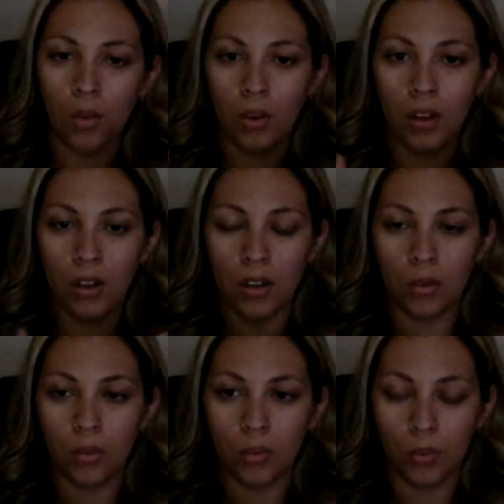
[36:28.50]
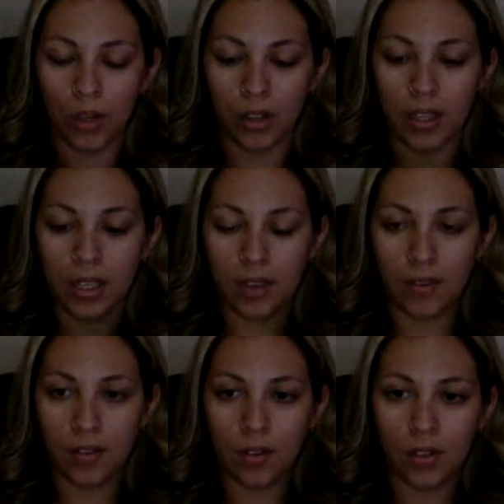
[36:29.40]
Well, where they give
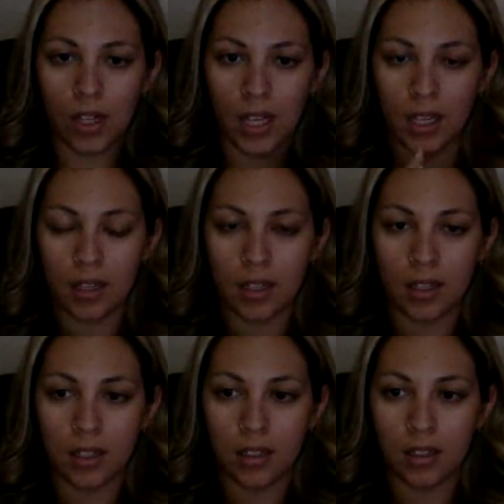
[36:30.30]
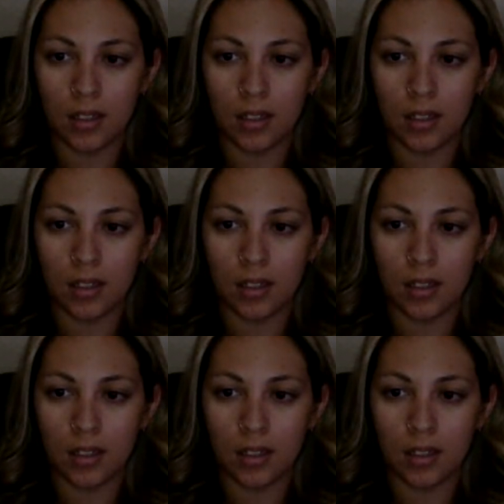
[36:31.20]
you like a